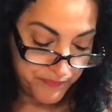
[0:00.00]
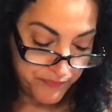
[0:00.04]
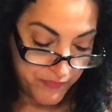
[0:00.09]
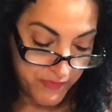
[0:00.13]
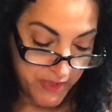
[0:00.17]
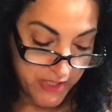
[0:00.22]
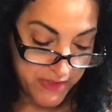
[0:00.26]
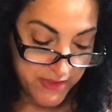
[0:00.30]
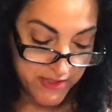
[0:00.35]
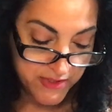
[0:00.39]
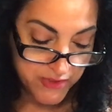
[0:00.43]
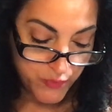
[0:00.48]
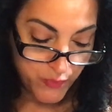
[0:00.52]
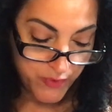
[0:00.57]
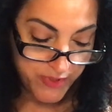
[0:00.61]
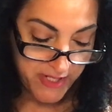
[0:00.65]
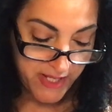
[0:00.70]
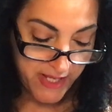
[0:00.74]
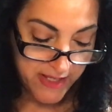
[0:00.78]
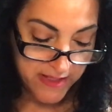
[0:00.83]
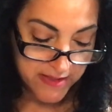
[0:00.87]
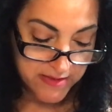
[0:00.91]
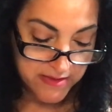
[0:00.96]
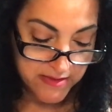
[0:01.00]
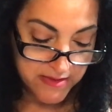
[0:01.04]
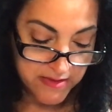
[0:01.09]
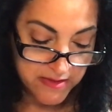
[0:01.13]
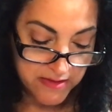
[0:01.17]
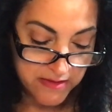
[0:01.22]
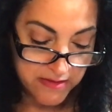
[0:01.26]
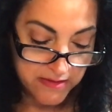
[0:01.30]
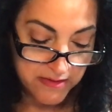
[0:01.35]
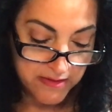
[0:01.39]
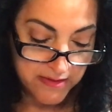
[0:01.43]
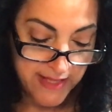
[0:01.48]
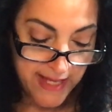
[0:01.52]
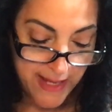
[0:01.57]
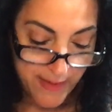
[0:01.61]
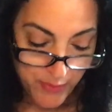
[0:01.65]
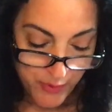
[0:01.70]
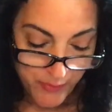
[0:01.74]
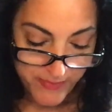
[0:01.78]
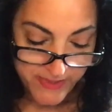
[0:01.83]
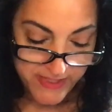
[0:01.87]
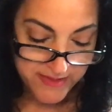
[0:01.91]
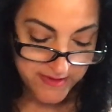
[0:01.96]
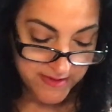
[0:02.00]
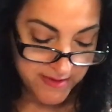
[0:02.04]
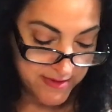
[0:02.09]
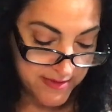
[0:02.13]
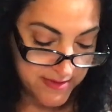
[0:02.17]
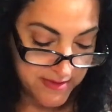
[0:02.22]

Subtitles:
This one has apple pieces,